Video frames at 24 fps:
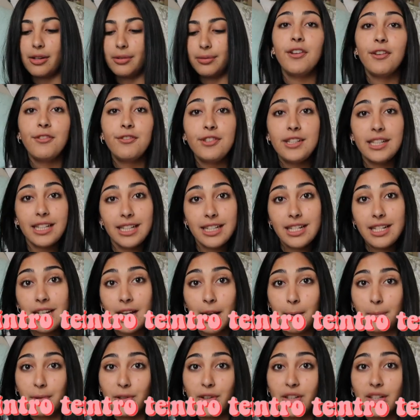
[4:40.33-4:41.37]
50,
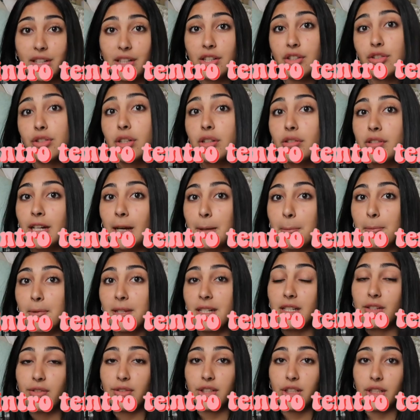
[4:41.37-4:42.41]
Tumblr intro
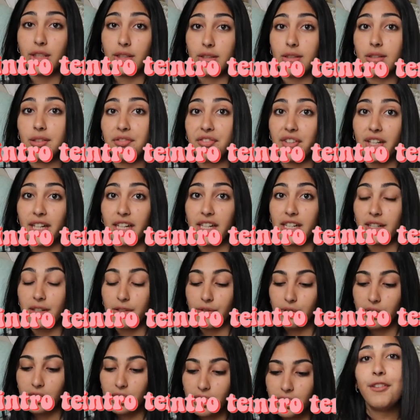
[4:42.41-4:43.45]
templates for YouTube videos.